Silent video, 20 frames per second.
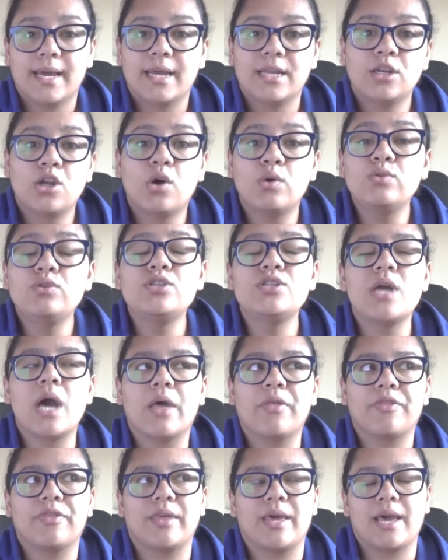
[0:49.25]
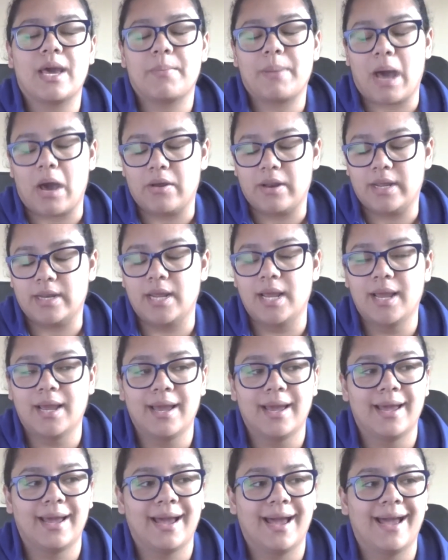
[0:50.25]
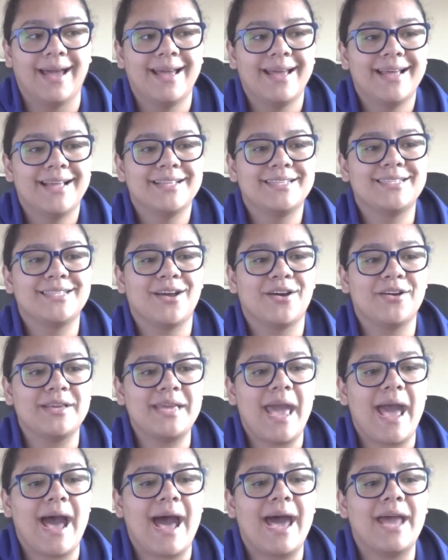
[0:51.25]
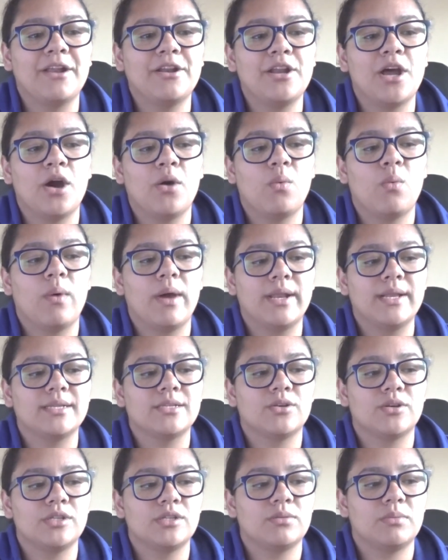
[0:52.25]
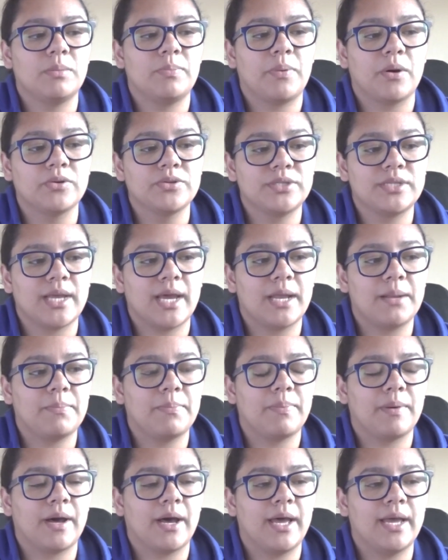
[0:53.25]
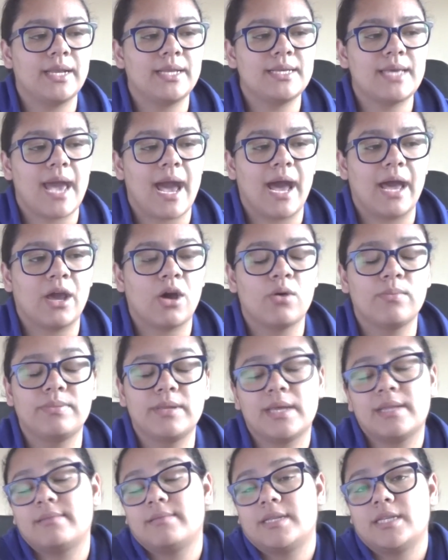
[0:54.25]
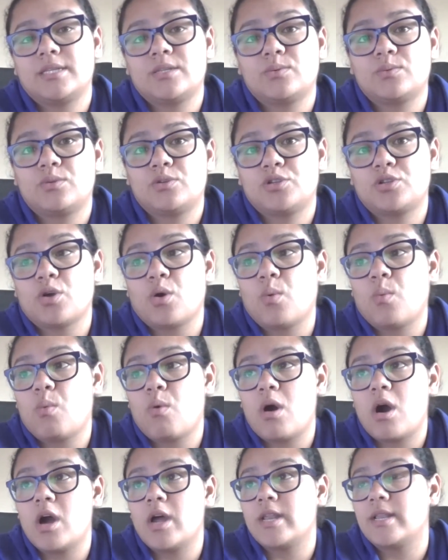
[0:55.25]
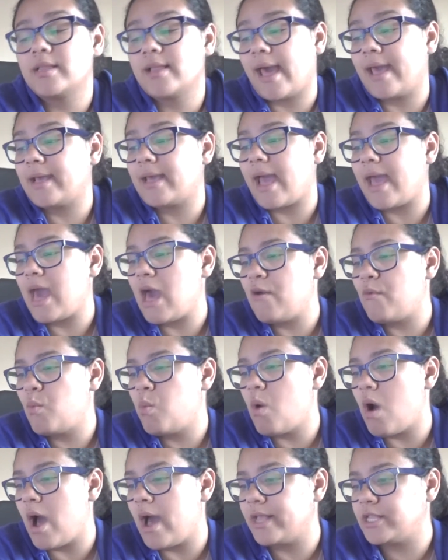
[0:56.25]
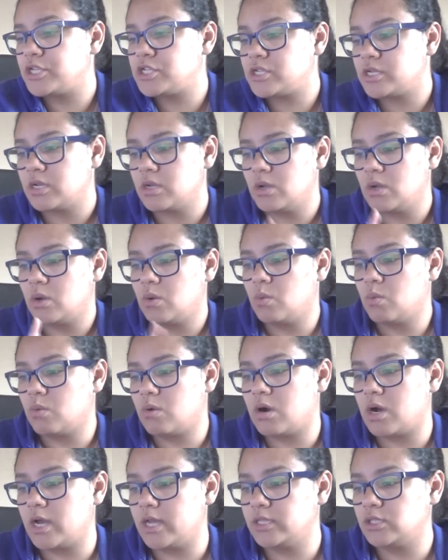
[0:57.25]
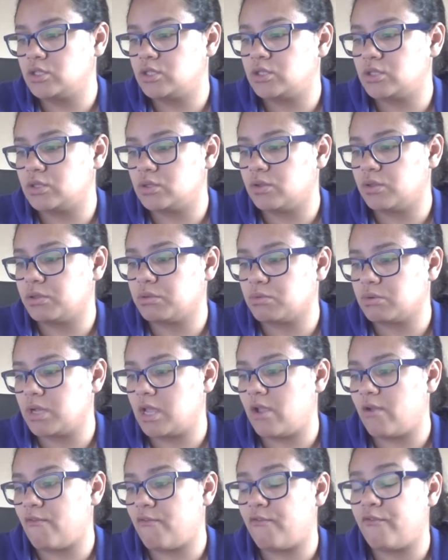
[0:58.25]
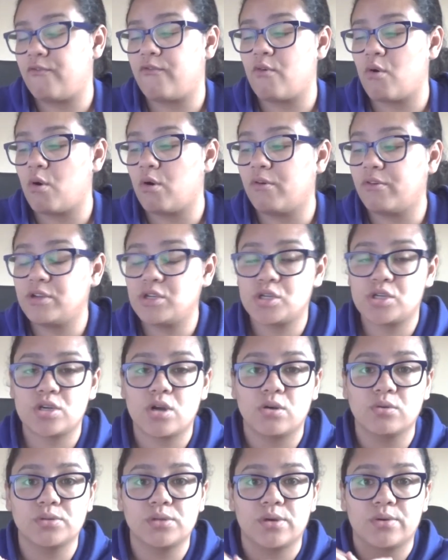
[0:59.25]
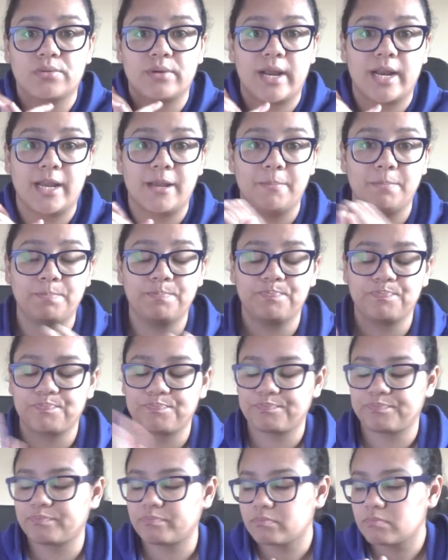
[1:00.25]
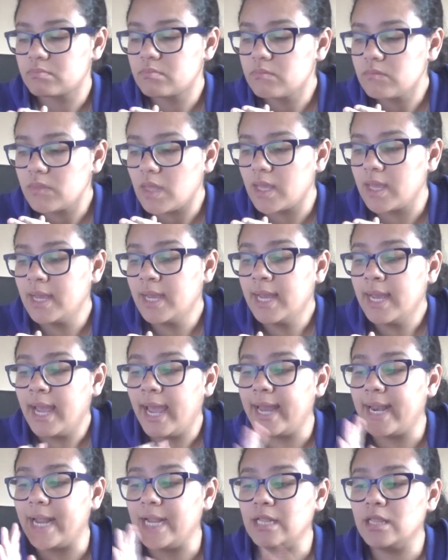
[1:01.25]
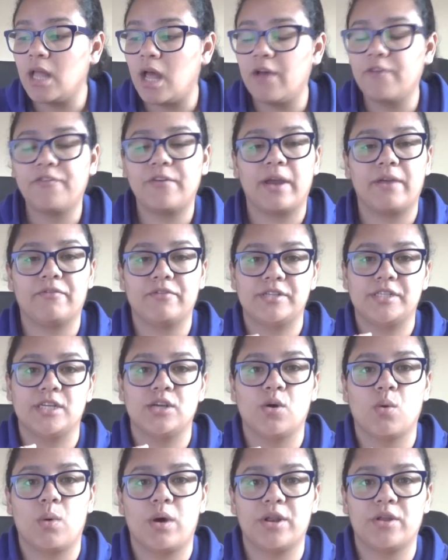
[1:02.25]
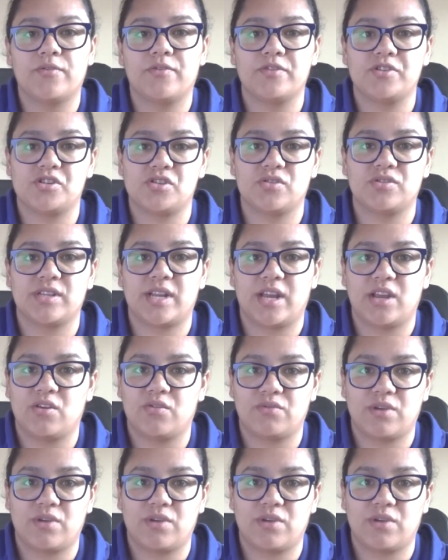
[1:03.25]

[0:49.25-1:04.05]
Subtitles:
I know nothing about it. So yeah, I don't know when it's going to be posted, but yeah, I hope that this show won. Like, I have watched 1, 2, 3, 4 shows already, and I love every single one of the shows that I